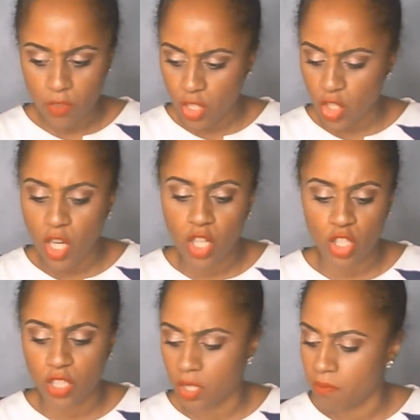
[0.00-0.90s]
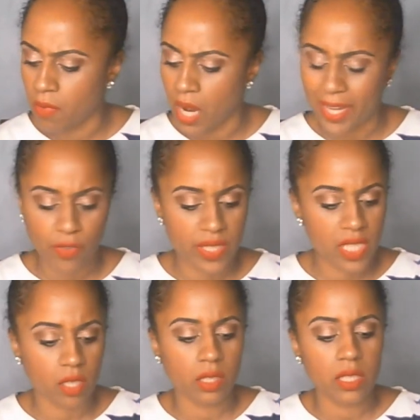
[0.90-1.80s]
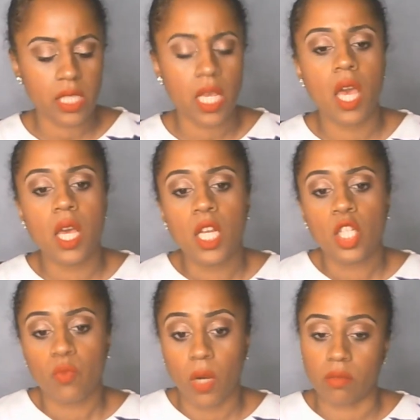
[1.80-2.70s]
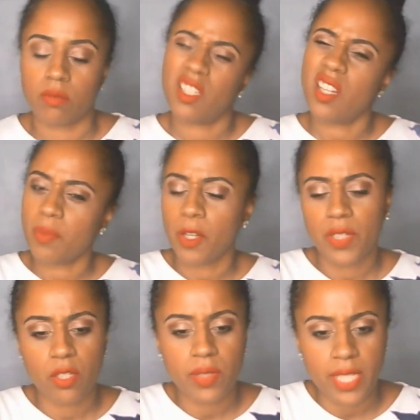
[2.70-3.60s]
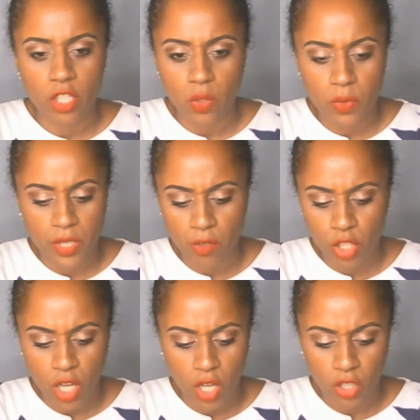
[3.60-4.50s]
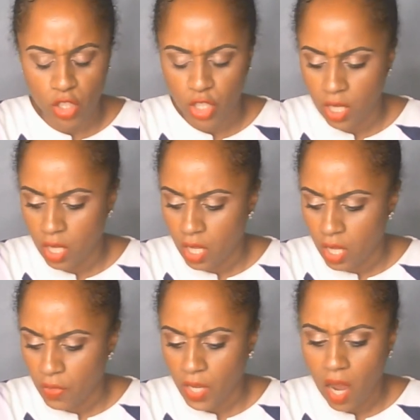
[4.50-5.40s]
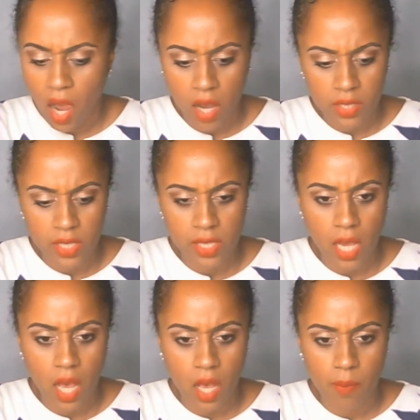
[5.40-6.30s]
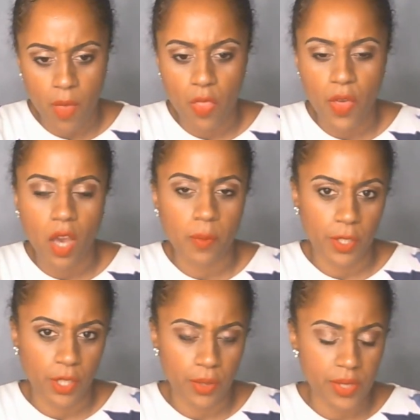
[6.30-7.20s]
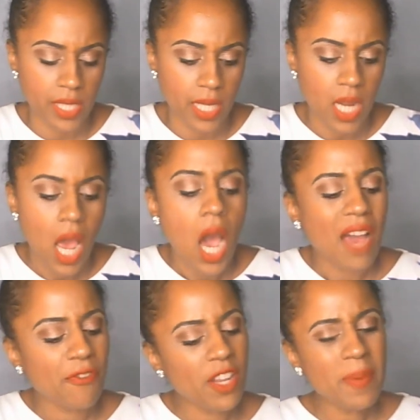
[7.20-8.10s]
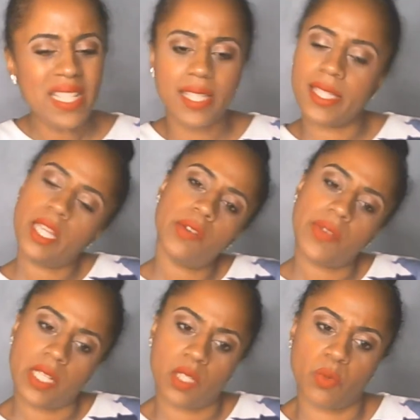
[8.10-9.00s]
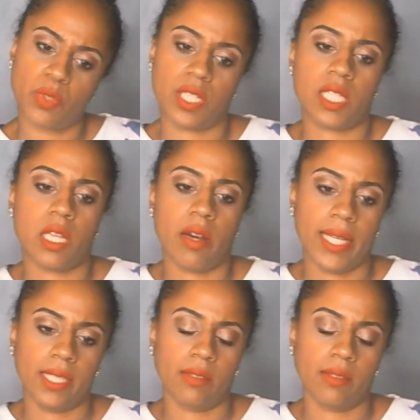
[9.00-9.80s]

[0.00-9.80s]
charged my crystals. Well, charged my crystals and also charged the cards that I'll be using. I feel a bit serious, water sign.